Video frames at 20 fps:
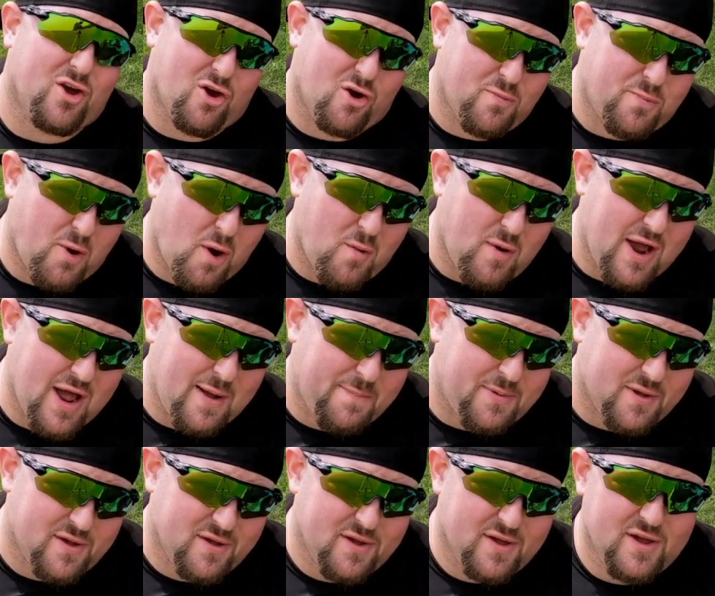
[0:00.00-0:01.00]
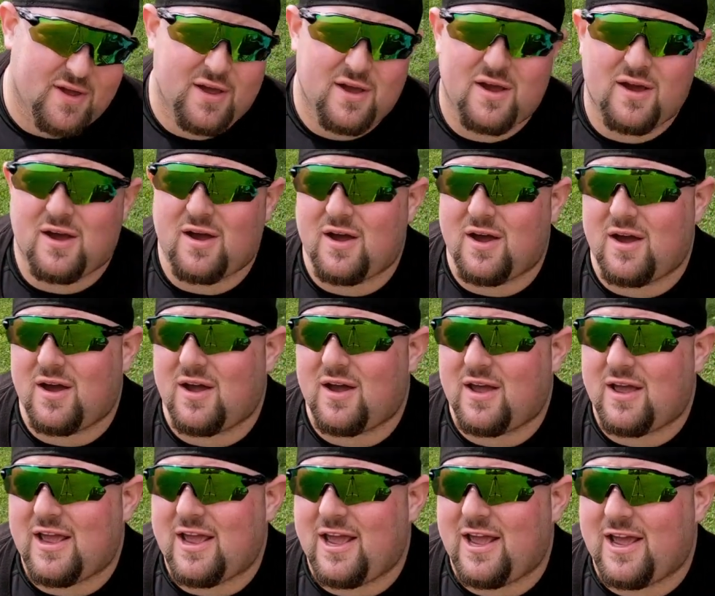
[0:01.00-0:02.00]
GoPro app,
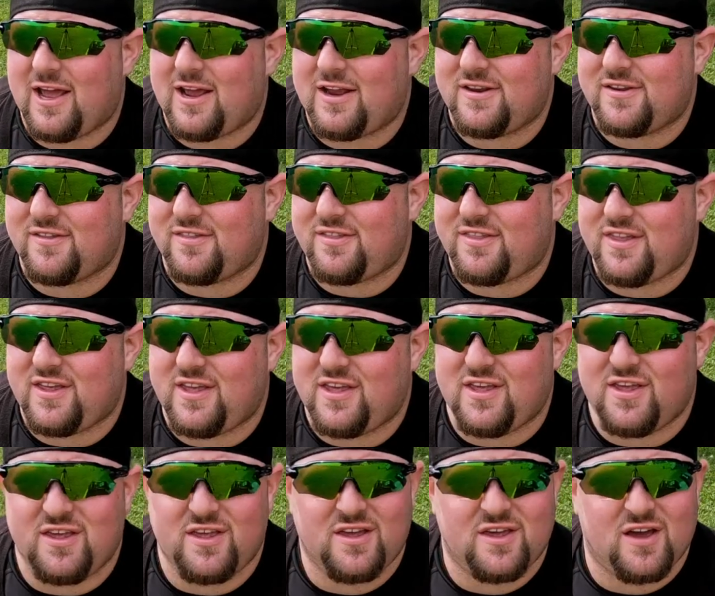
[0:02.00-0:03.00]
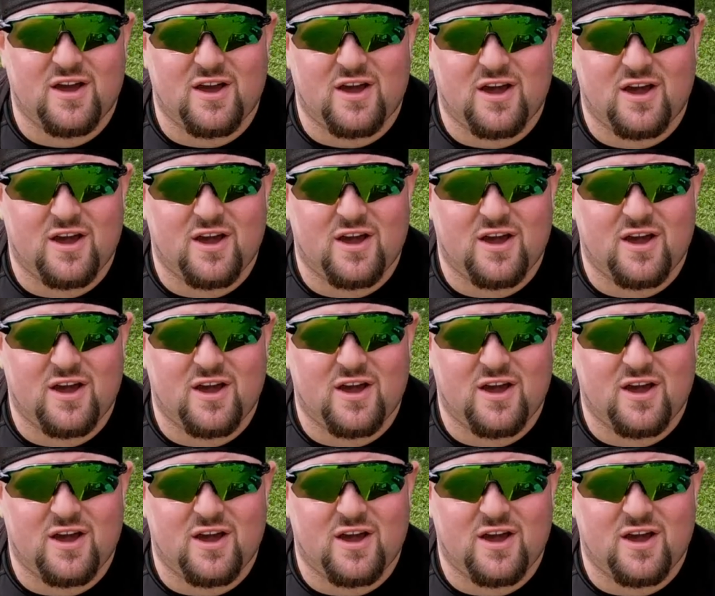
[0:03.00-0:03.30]
and the